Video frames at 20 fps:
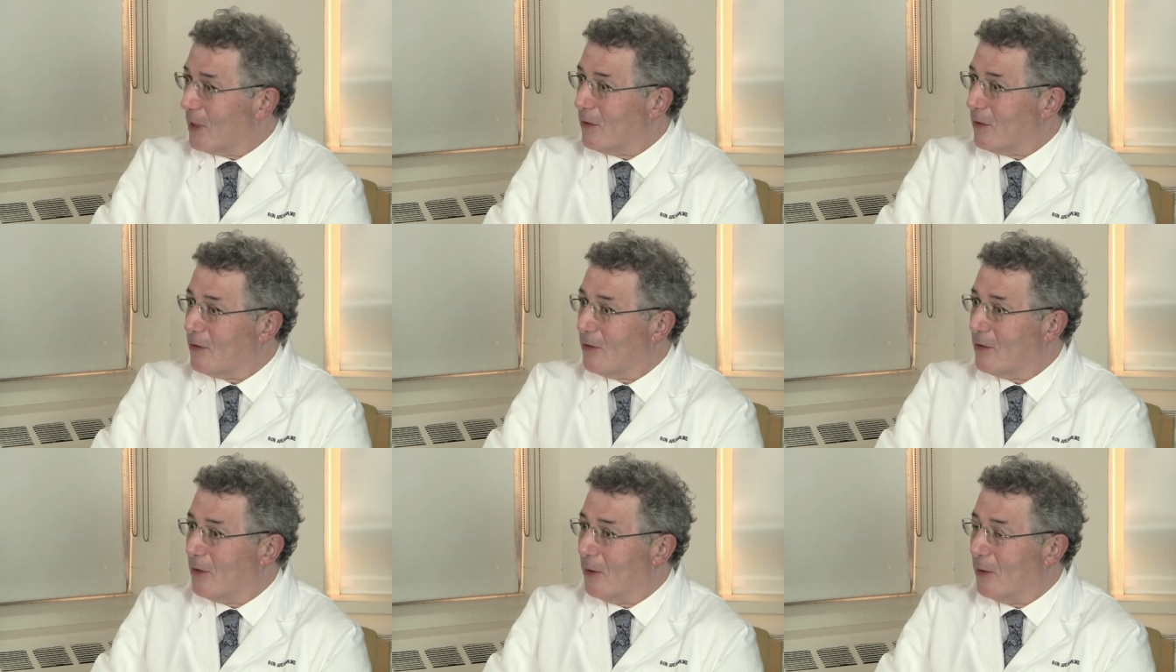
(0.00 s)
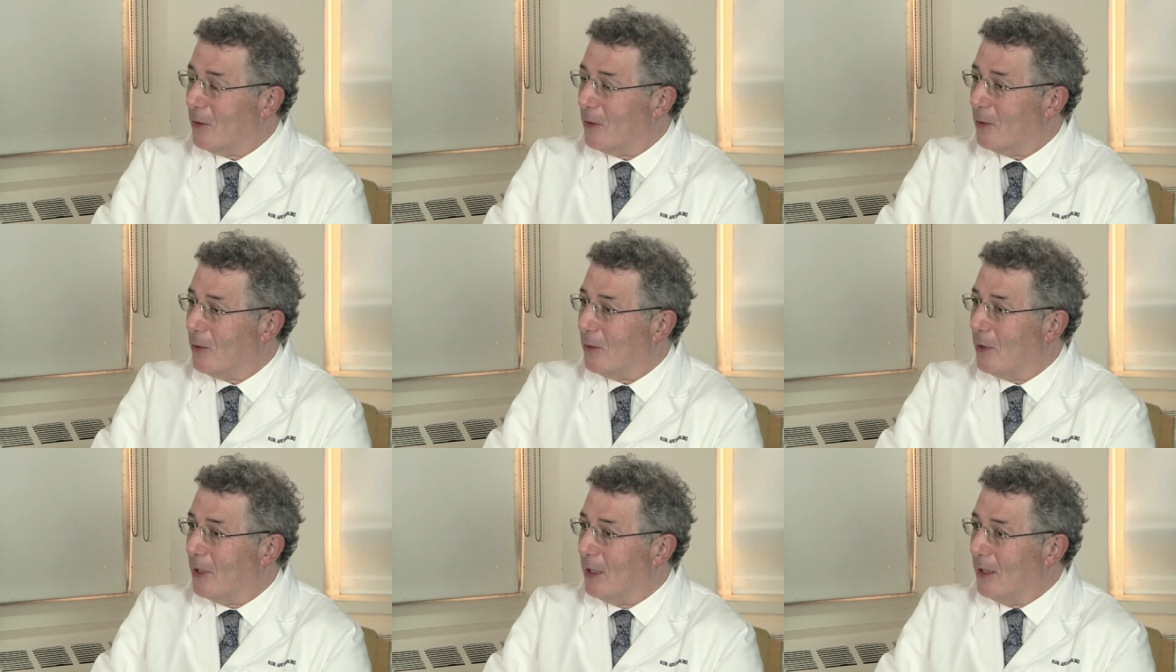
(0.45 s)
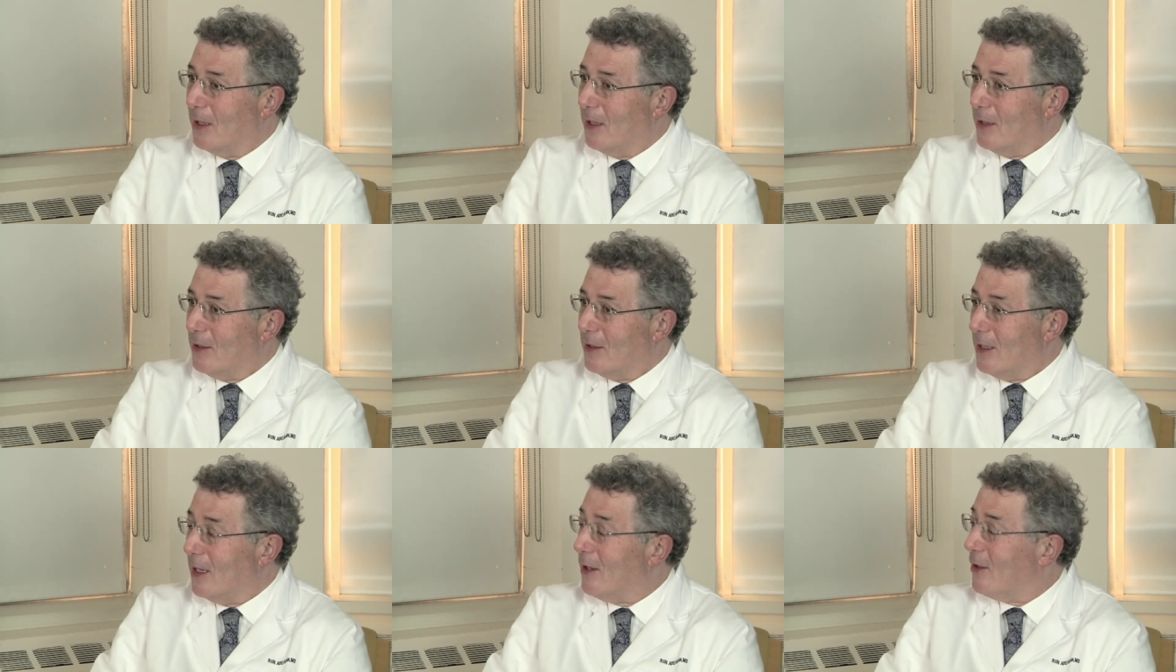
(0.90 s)
So,
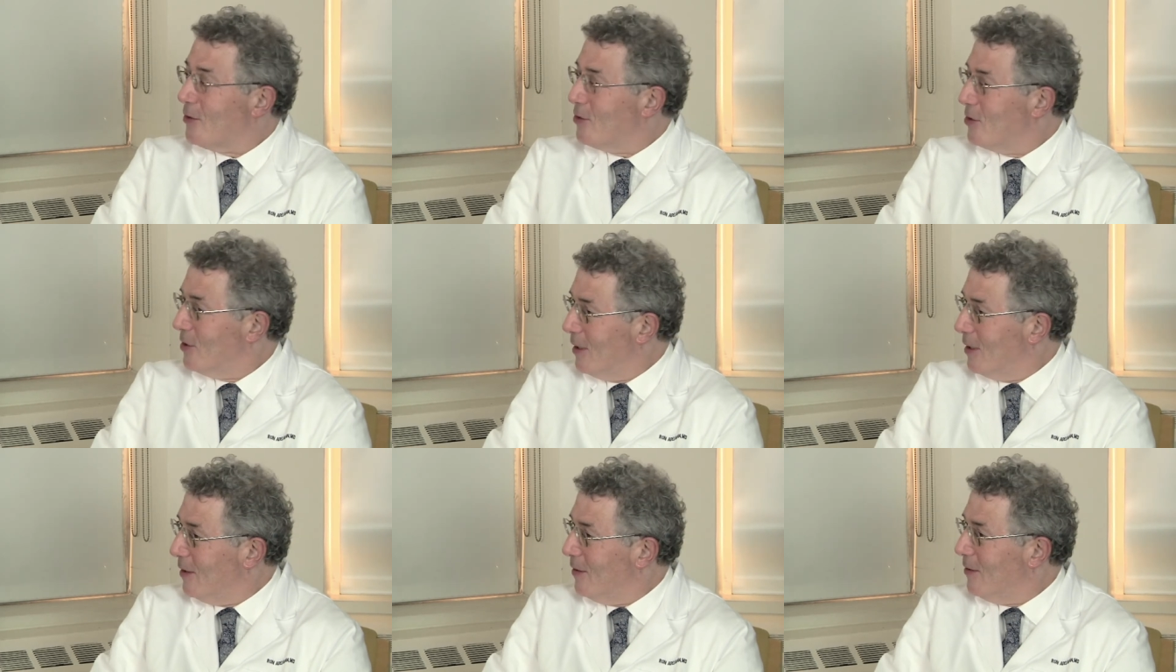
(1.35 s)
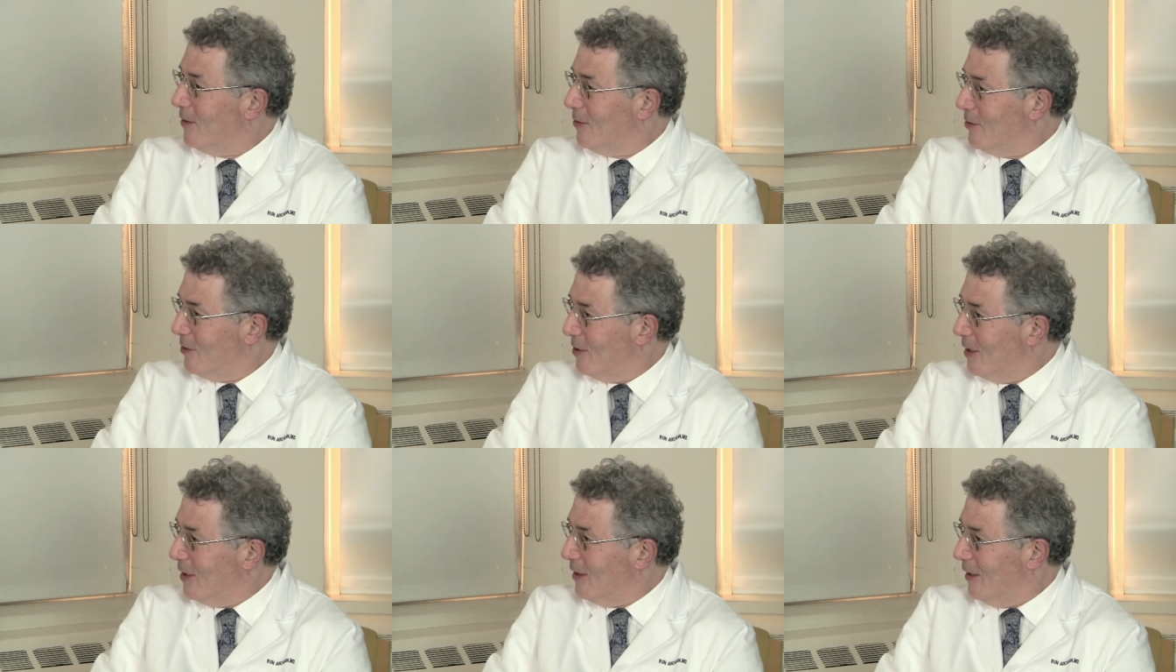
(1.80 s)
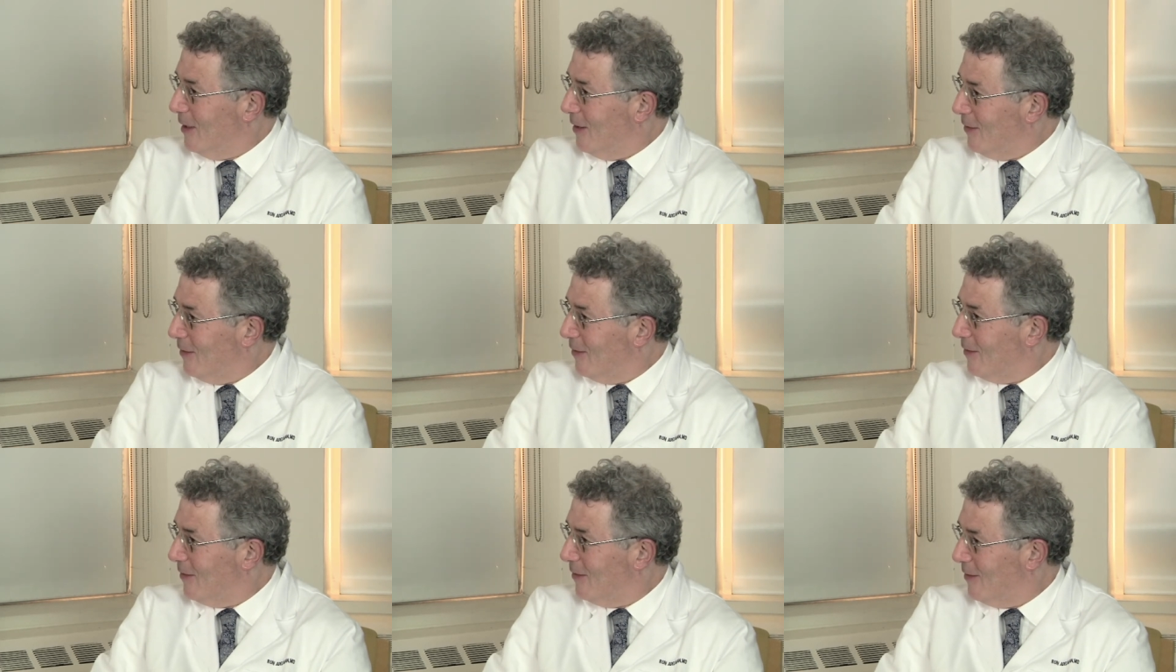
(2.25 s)
yeah, she
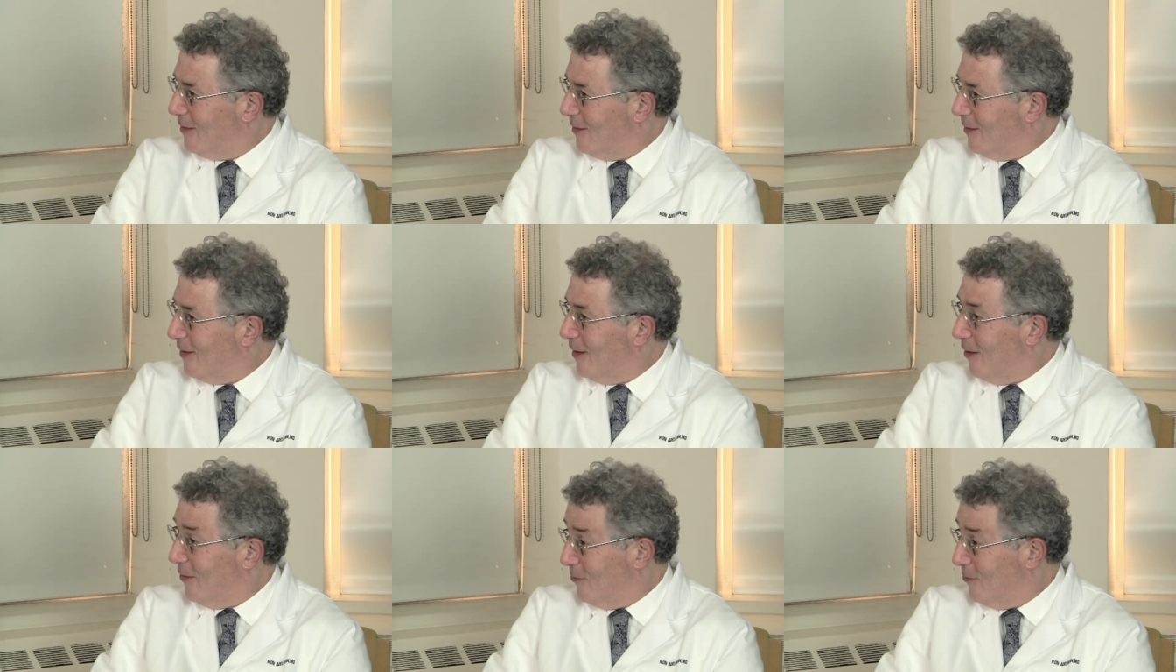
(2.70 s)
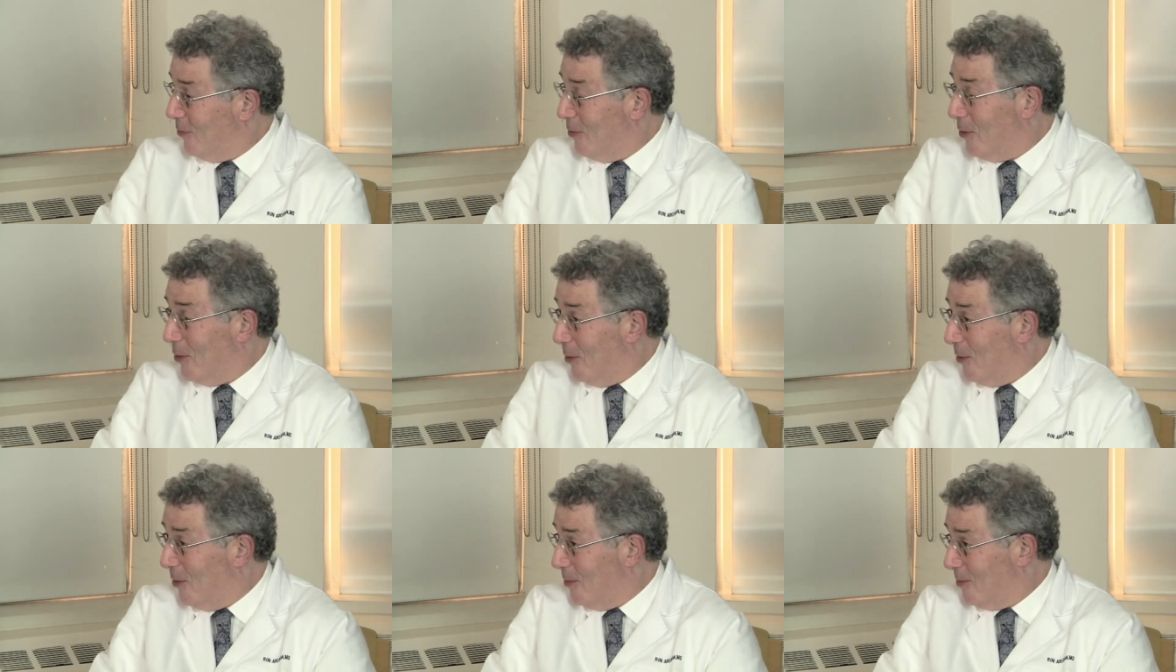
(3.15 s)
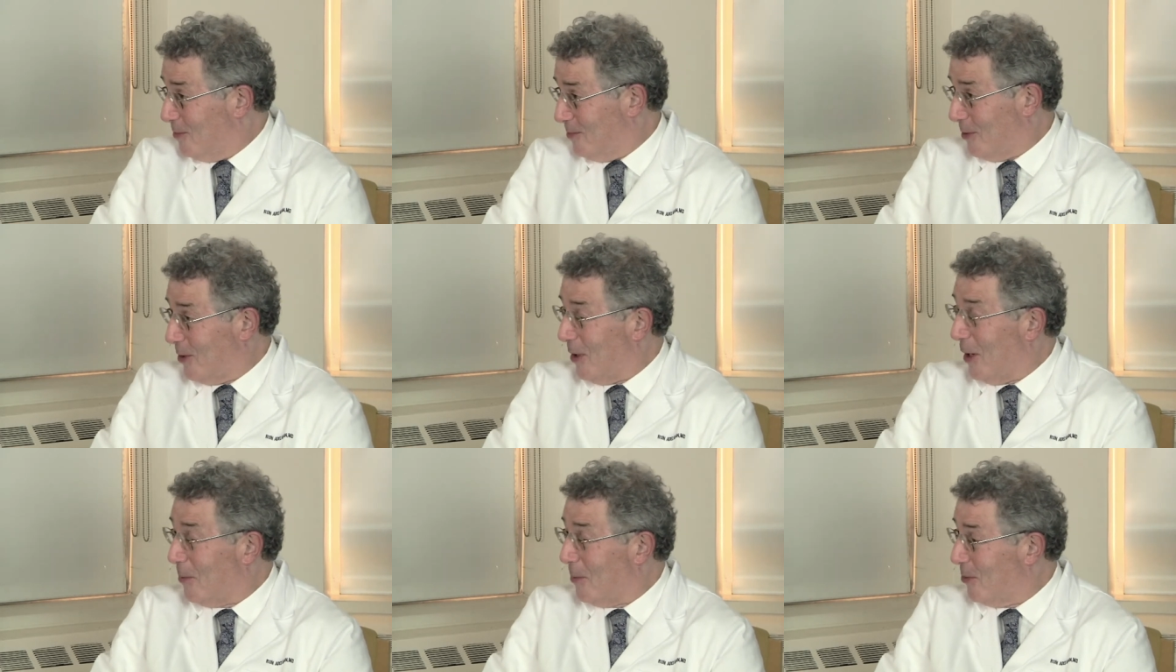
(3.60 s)
needs a full
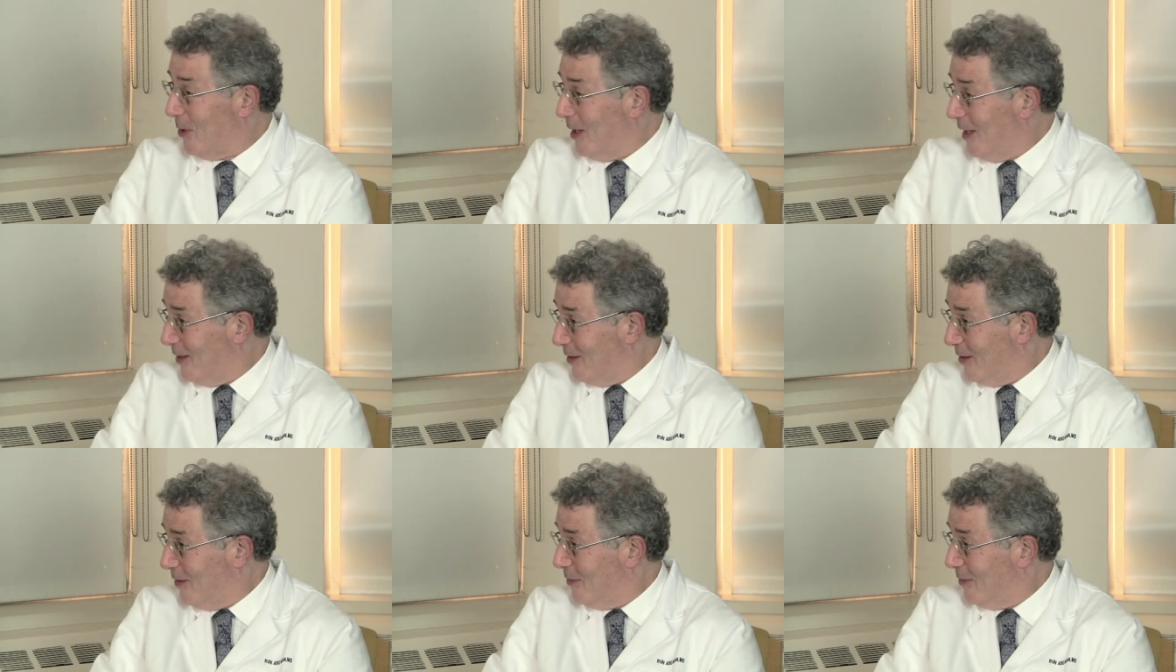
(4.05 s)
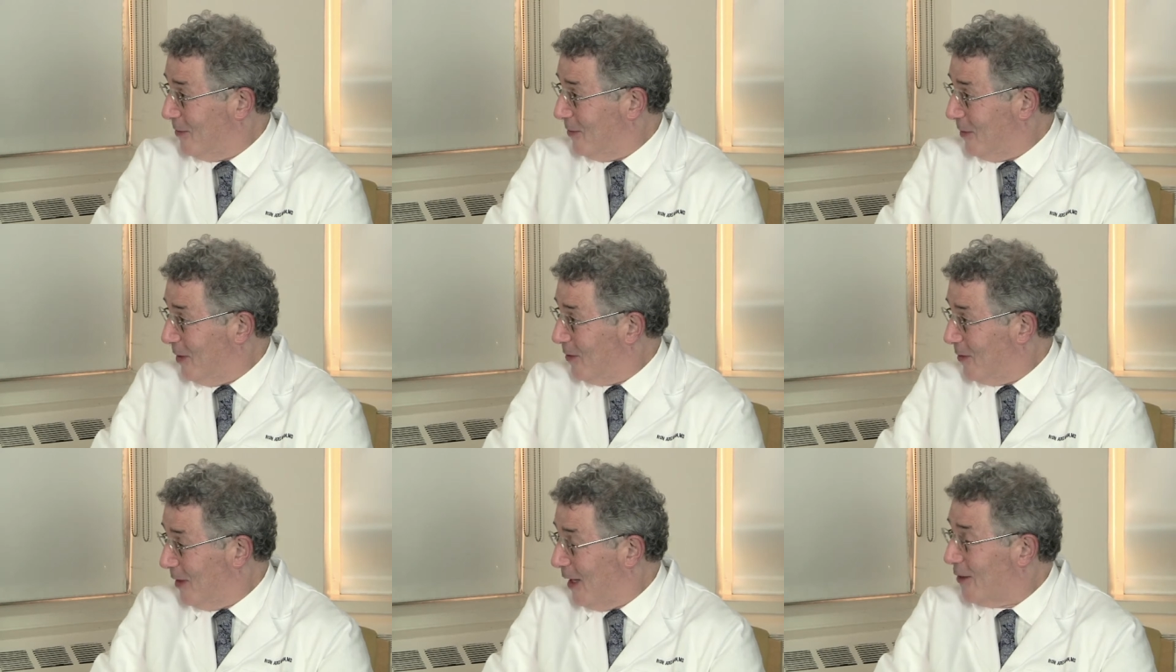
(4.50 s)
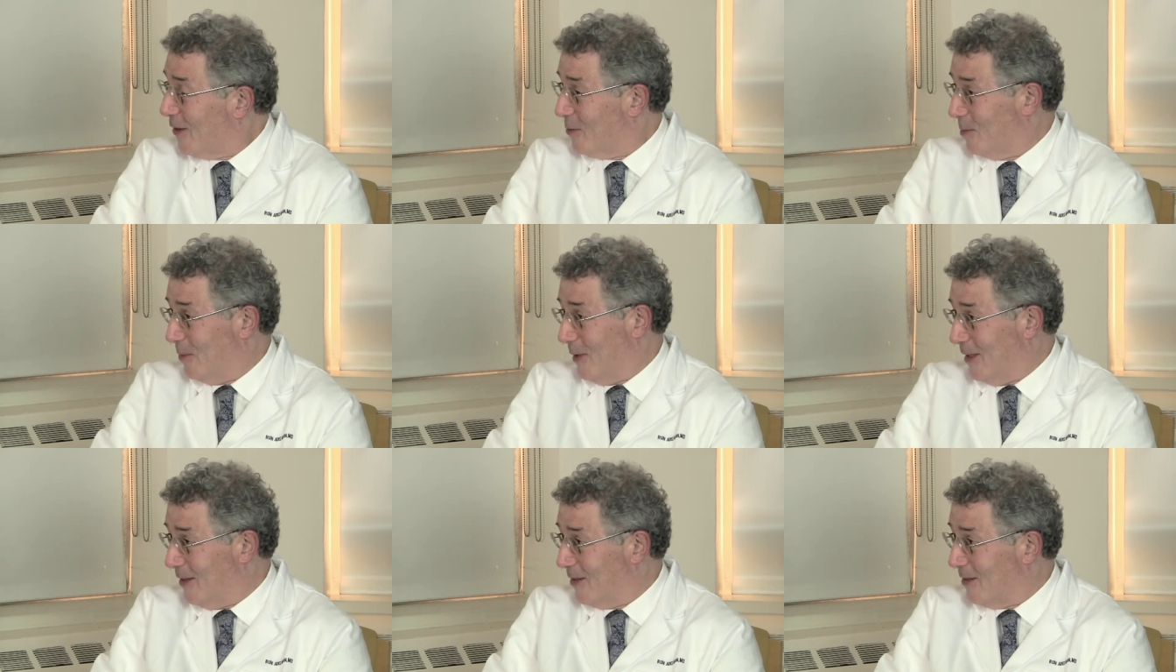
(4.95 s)
comprehensive
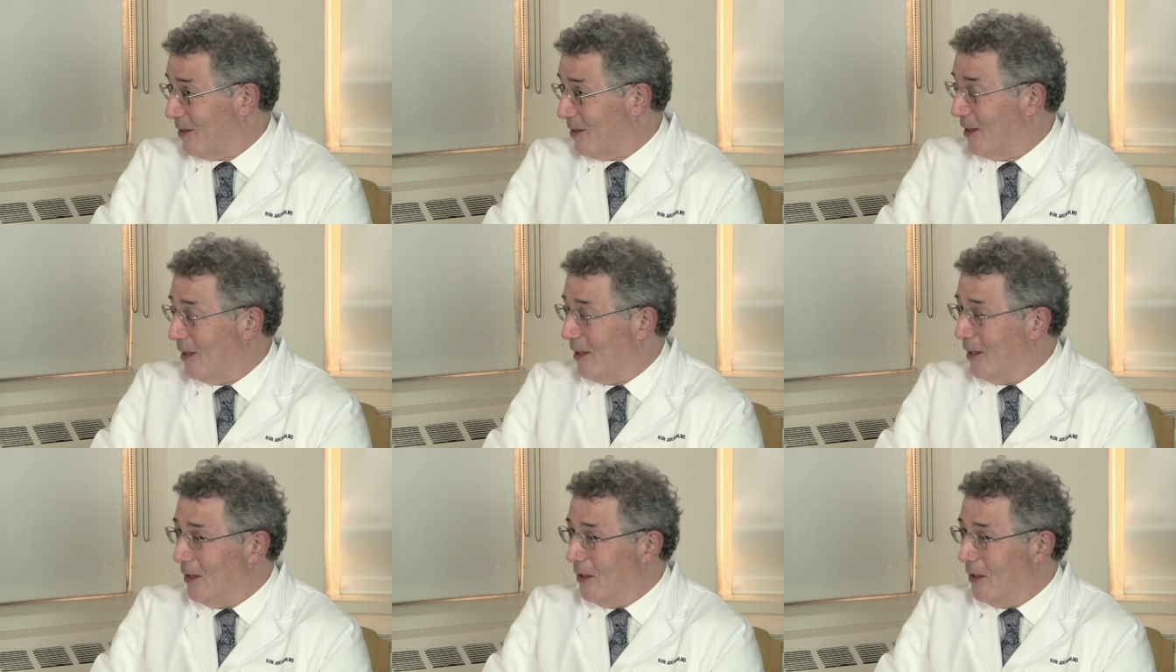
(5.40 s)
assessment